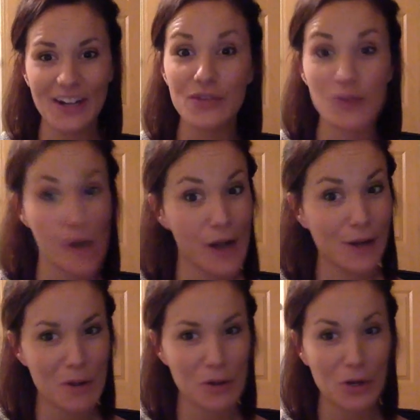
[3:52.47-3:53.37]
you talk
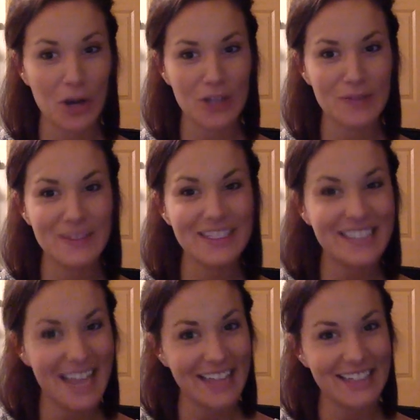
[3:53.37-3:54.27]
about your husband's
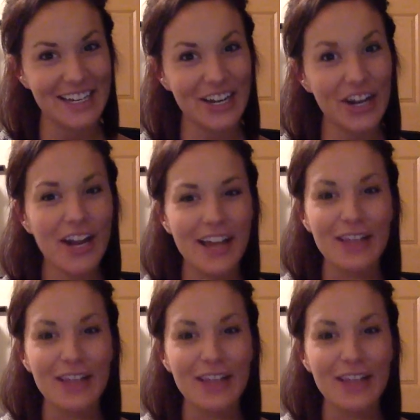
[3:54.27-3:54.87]
day at dinner,